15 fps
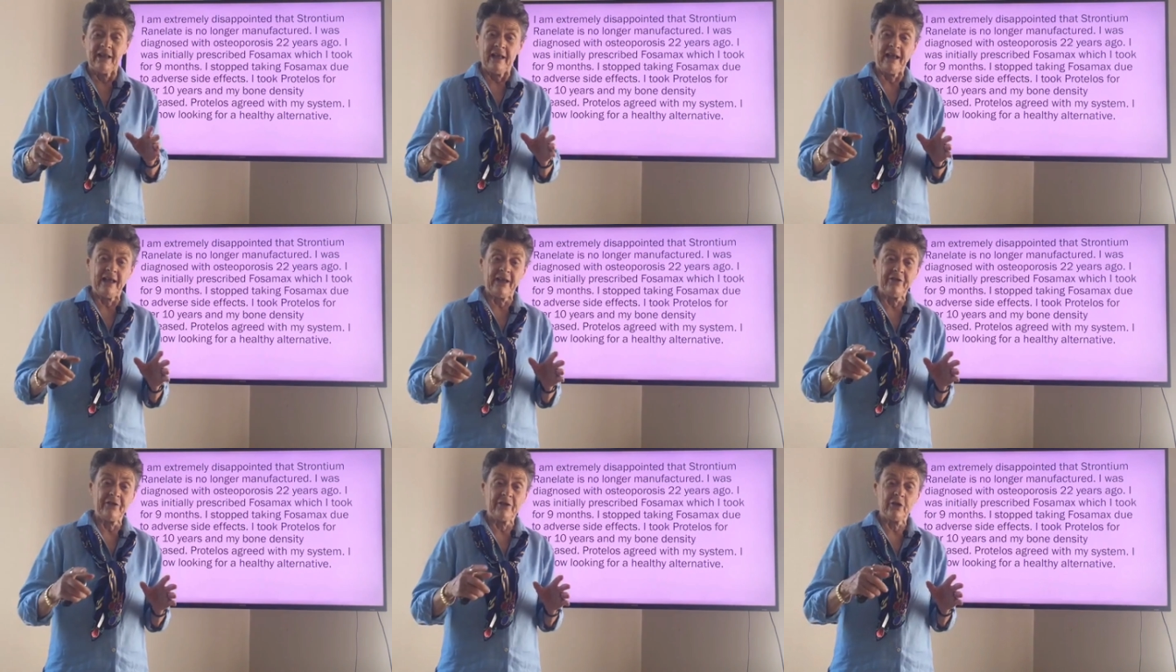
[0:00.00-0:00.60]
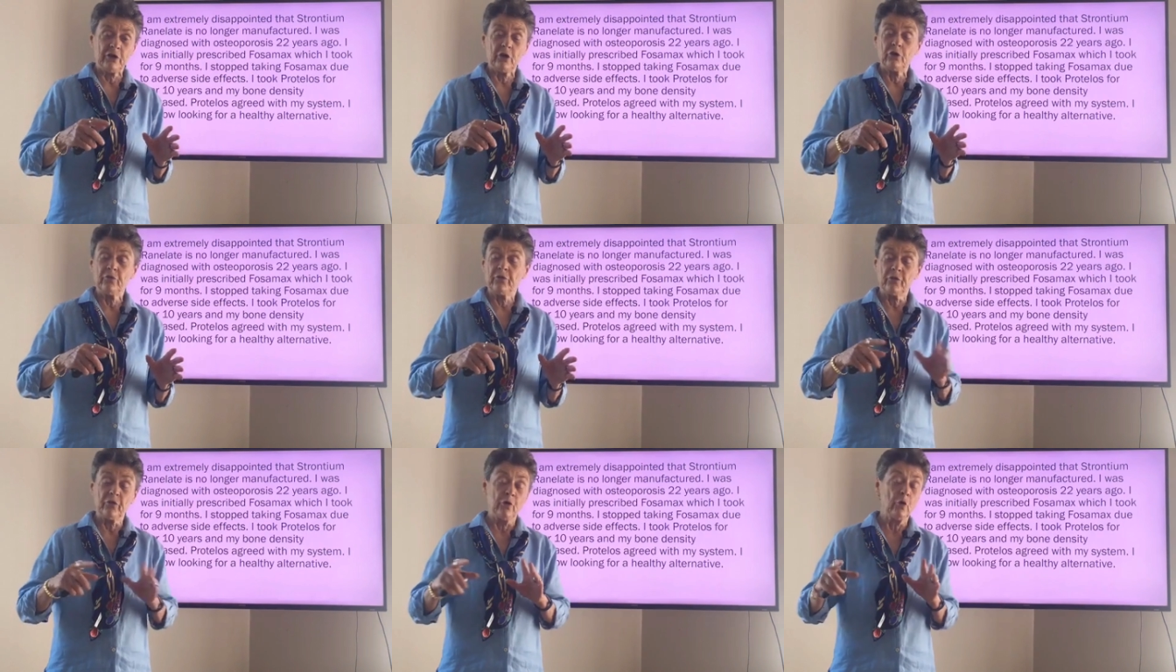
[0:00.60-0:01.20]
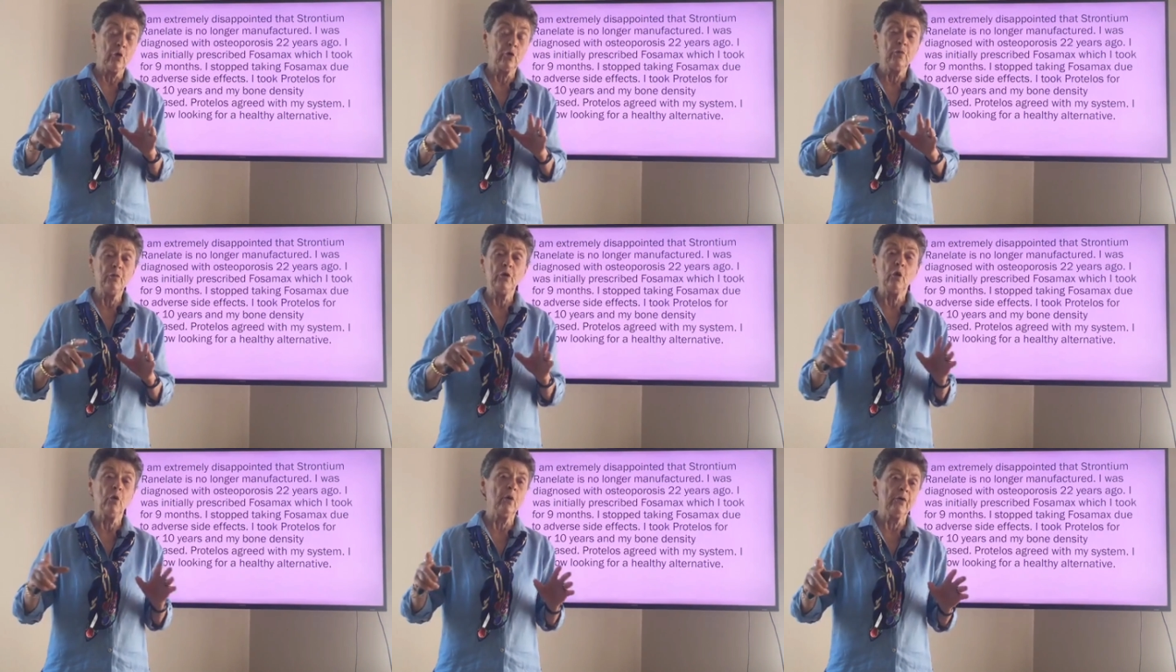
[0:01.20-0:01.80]
and for whom
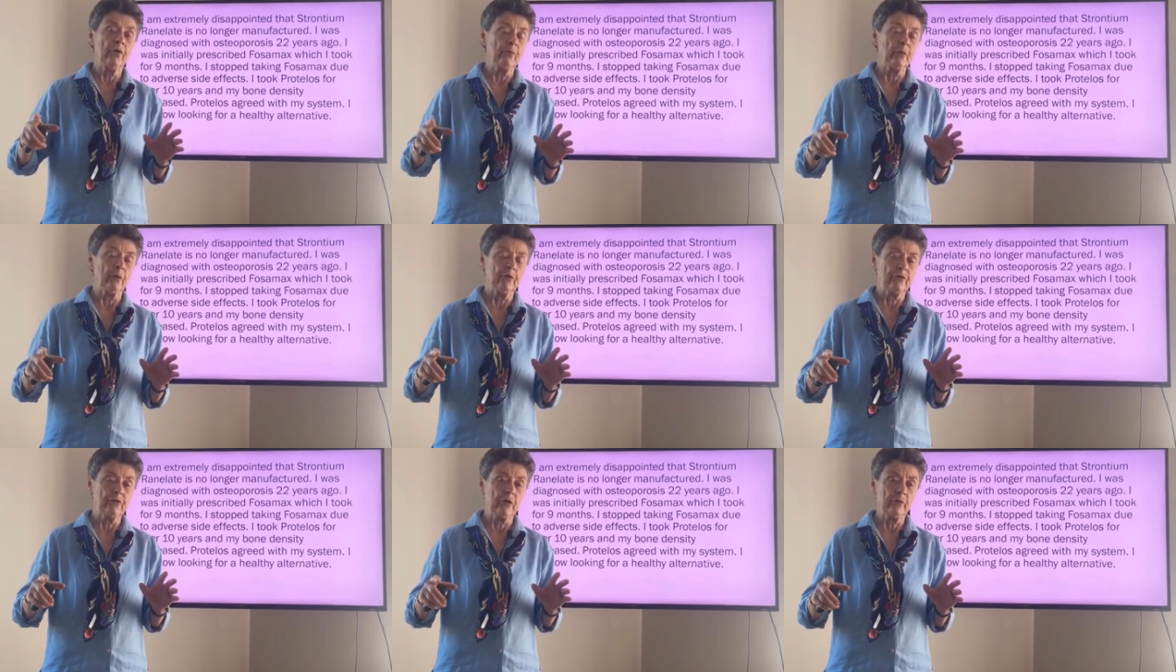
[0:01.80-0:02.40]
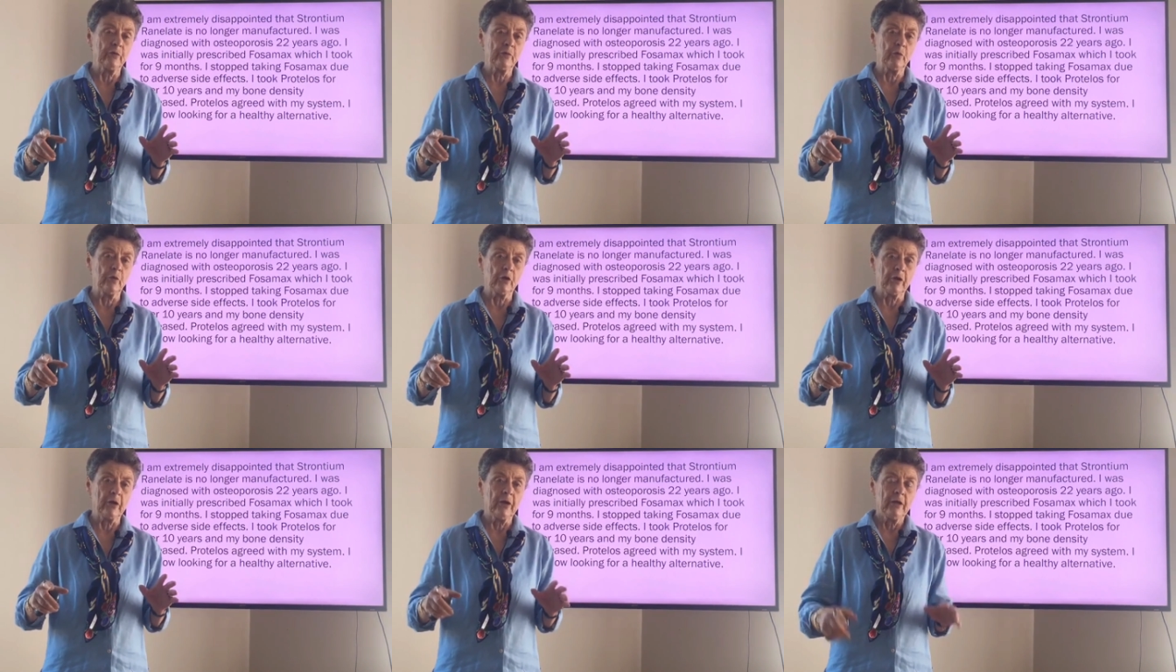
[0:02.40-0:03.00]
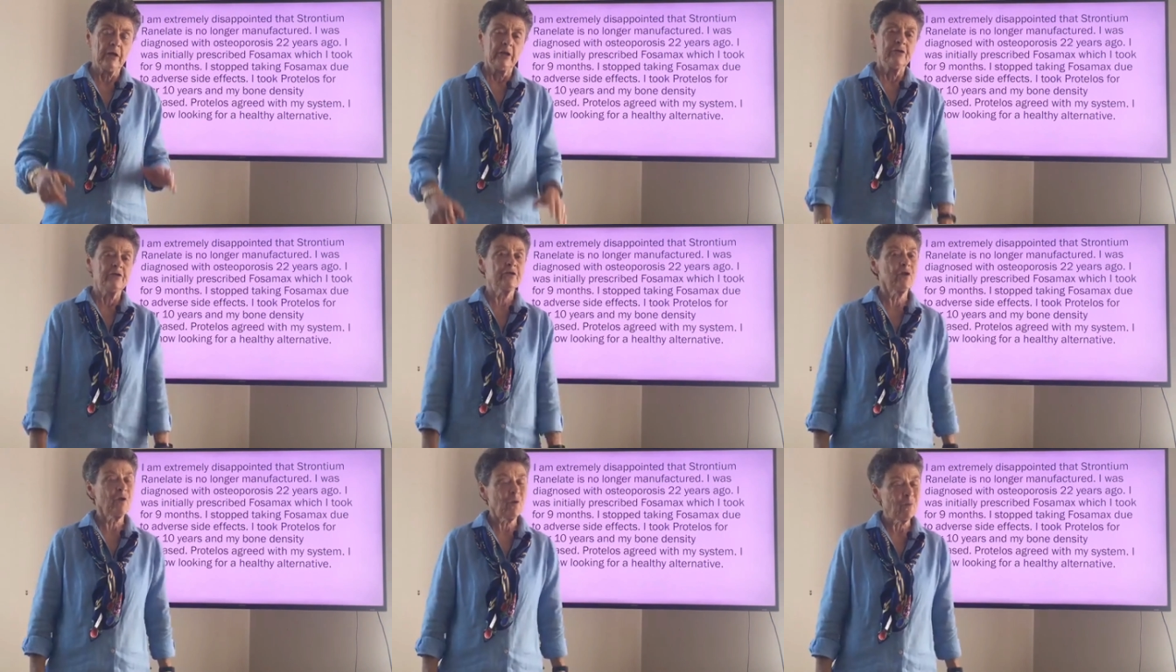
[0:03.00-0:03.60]
no other bone drug would work.
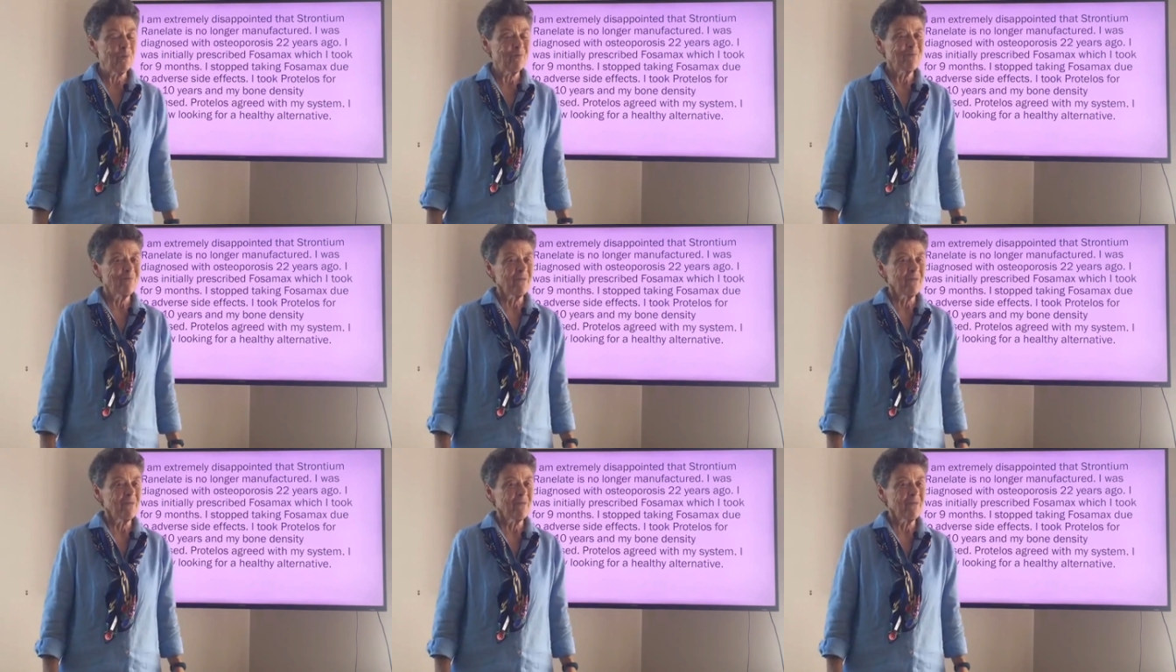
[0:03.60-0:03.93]
So